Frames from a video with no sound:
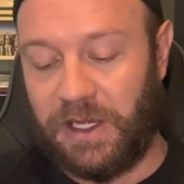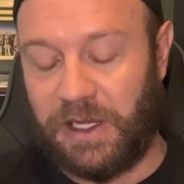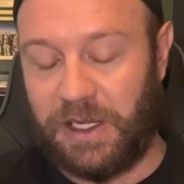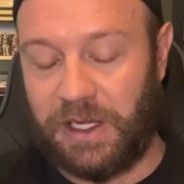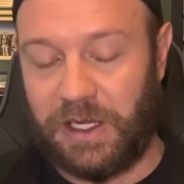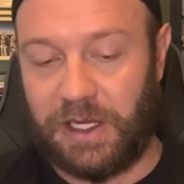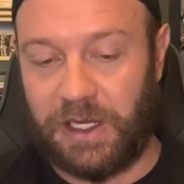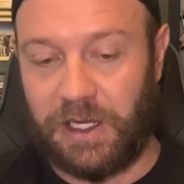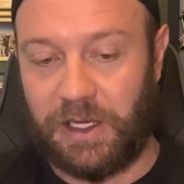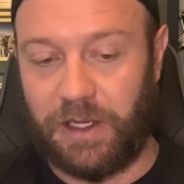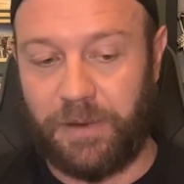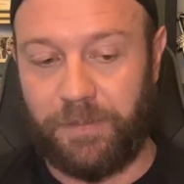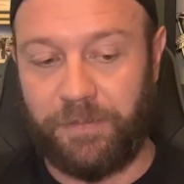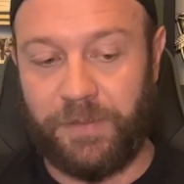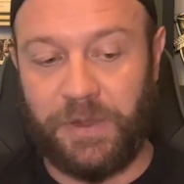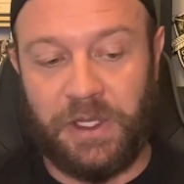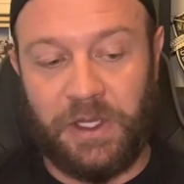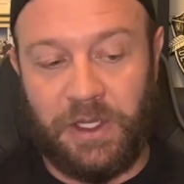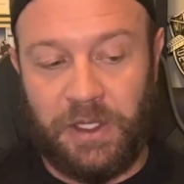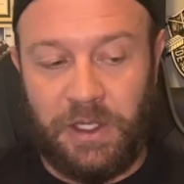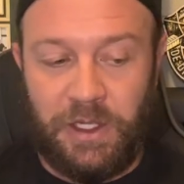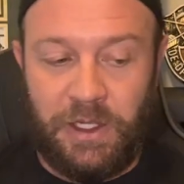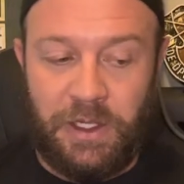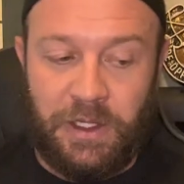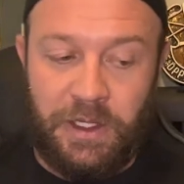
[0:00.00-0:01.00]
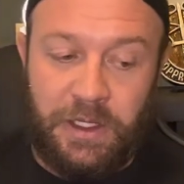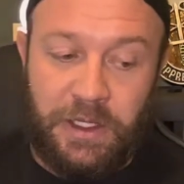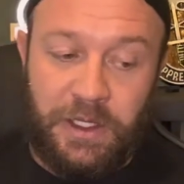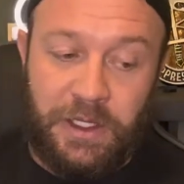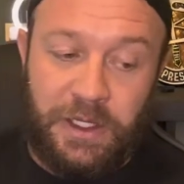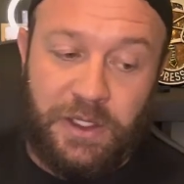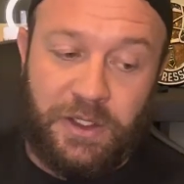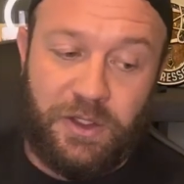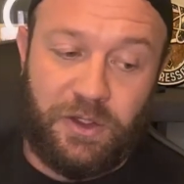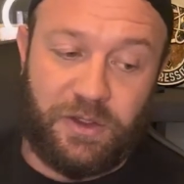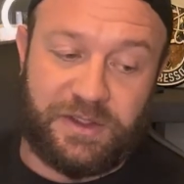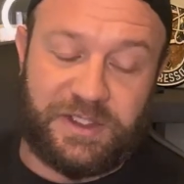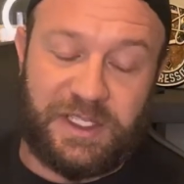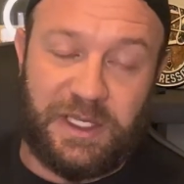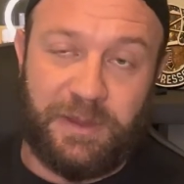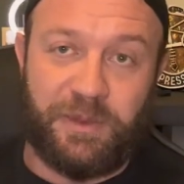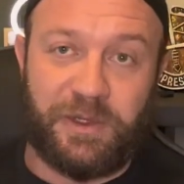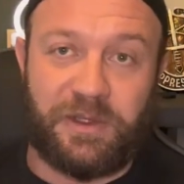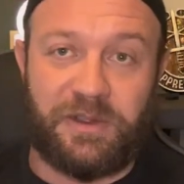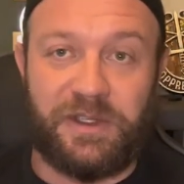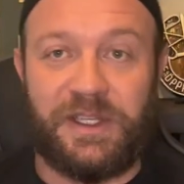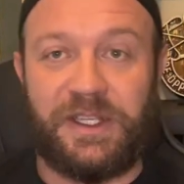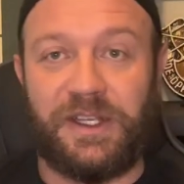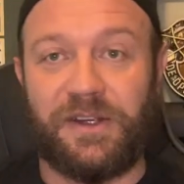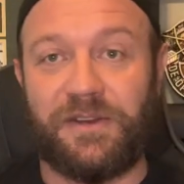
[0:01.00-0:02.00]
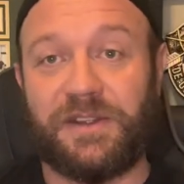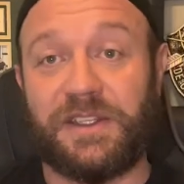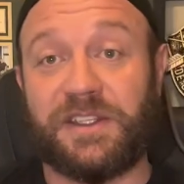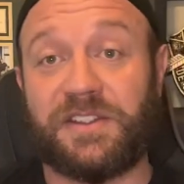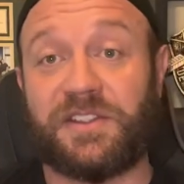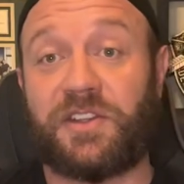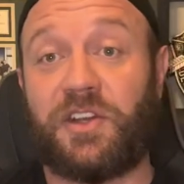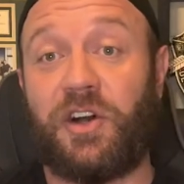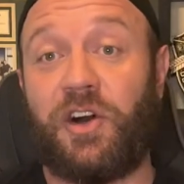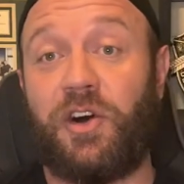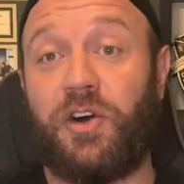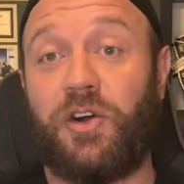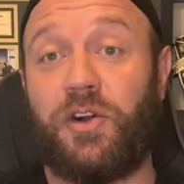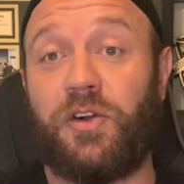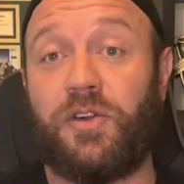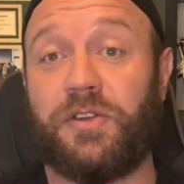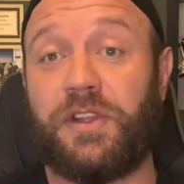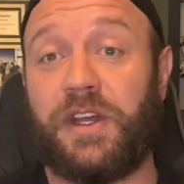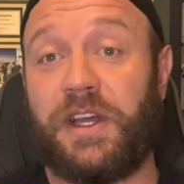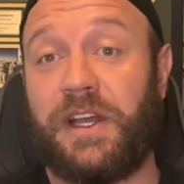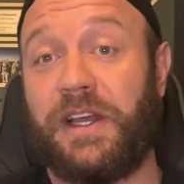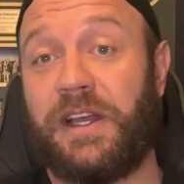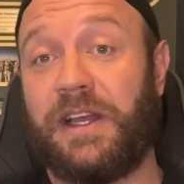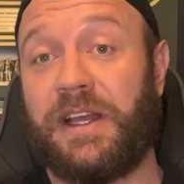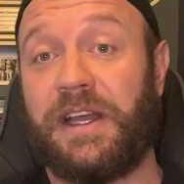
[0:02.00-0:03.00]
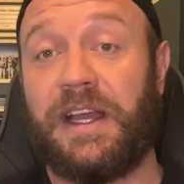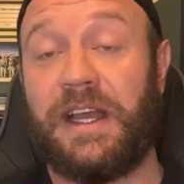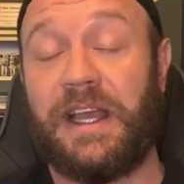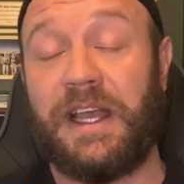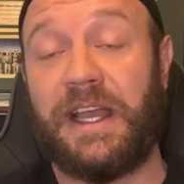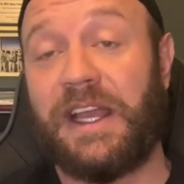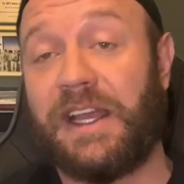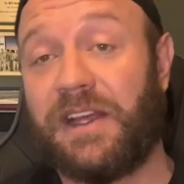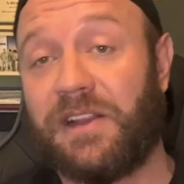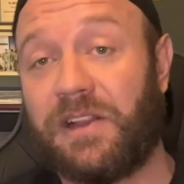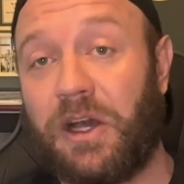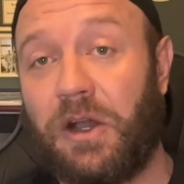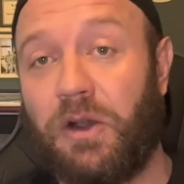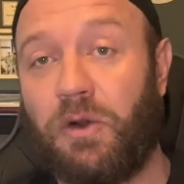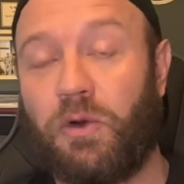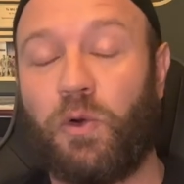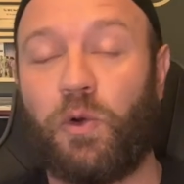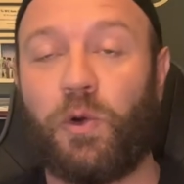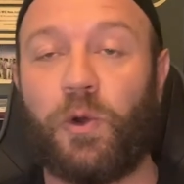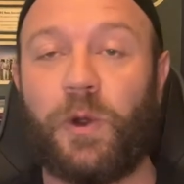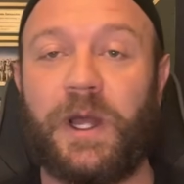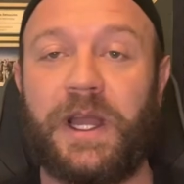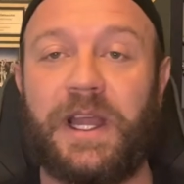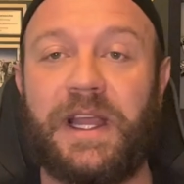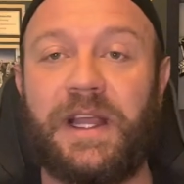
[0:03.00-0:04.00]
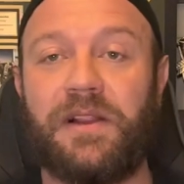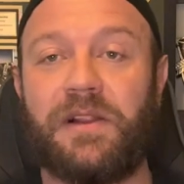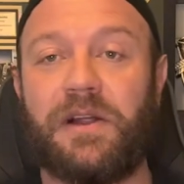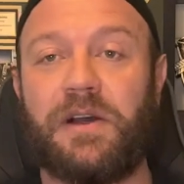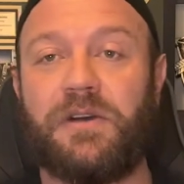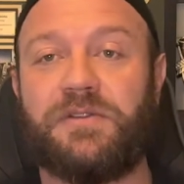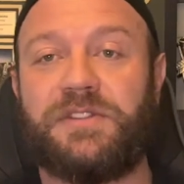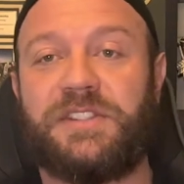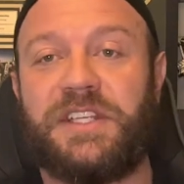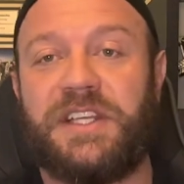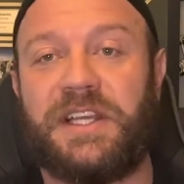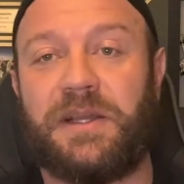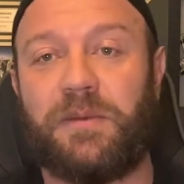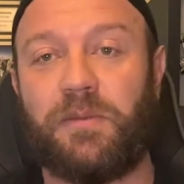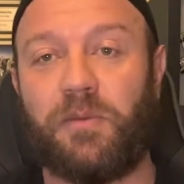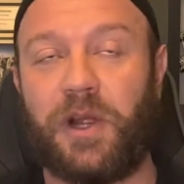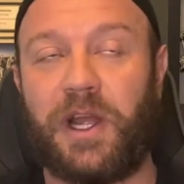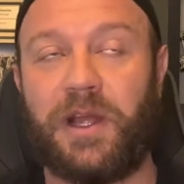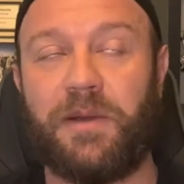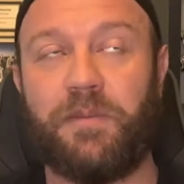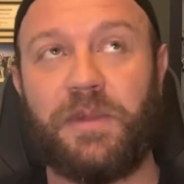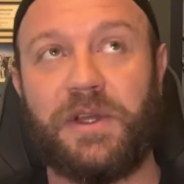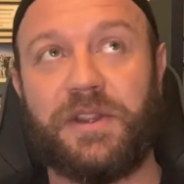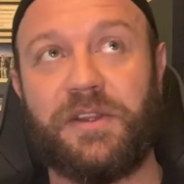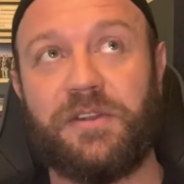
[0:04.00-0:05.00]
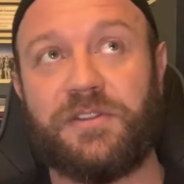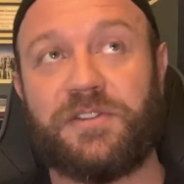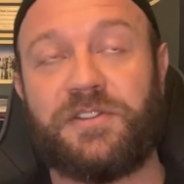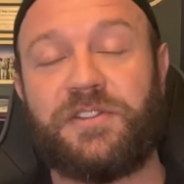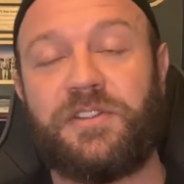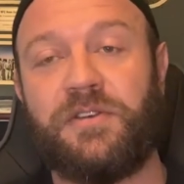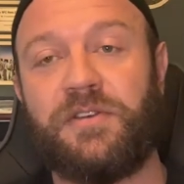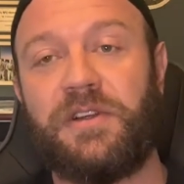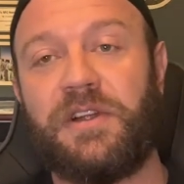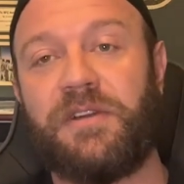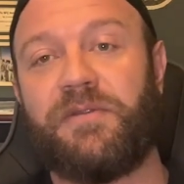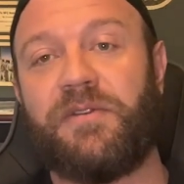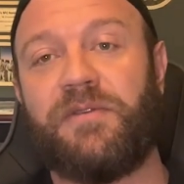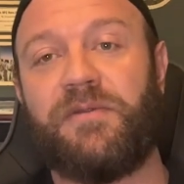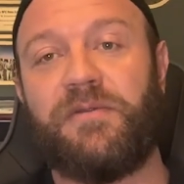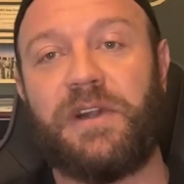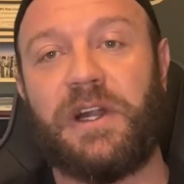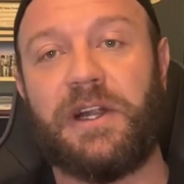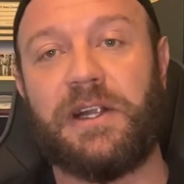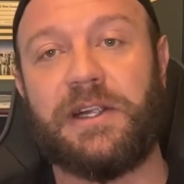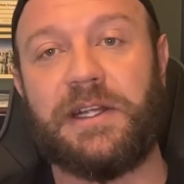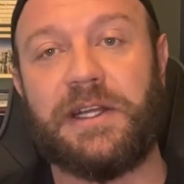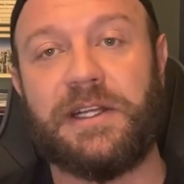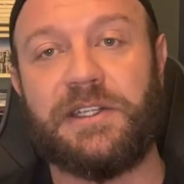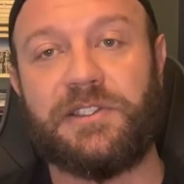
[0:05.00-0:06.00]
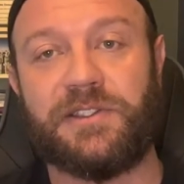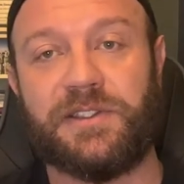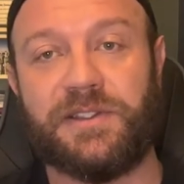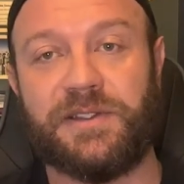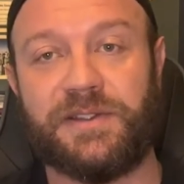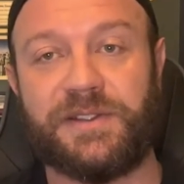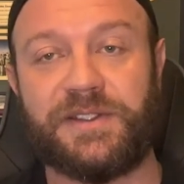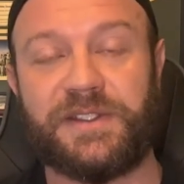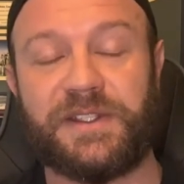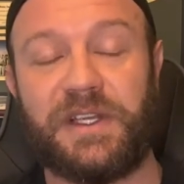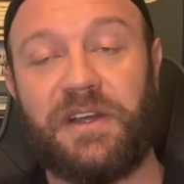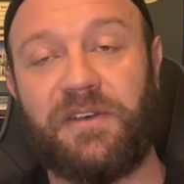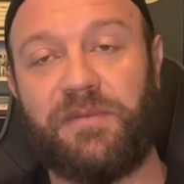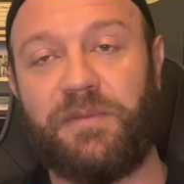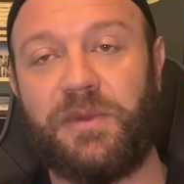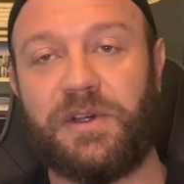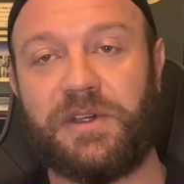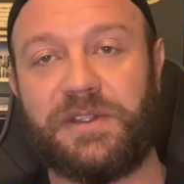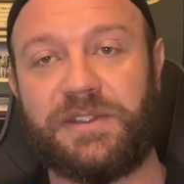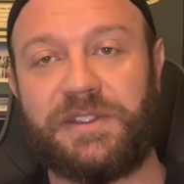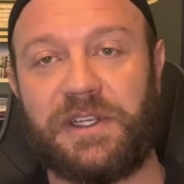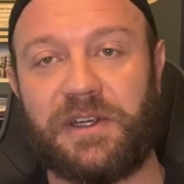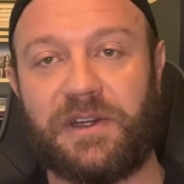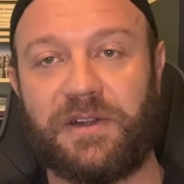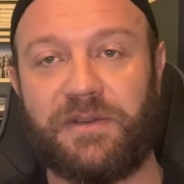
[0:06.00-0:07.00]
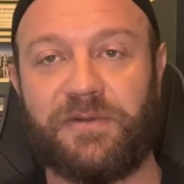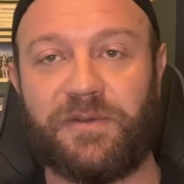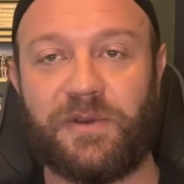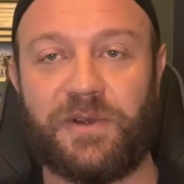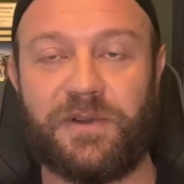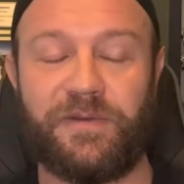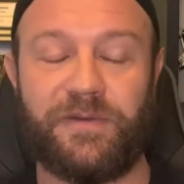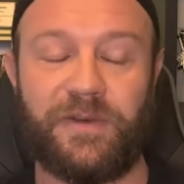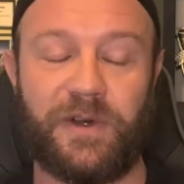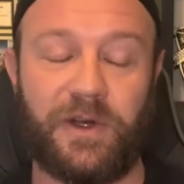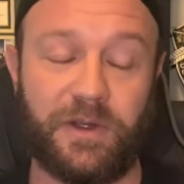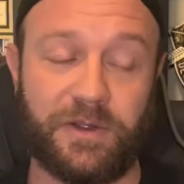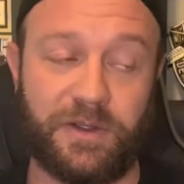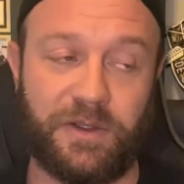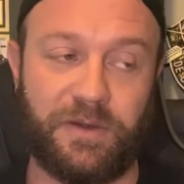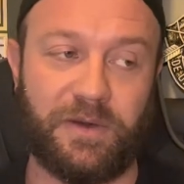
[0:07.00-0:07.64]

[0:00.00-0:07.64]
Um, you'll typically hear this called Halo or Halo team, right? But there's two different variations of military freefall.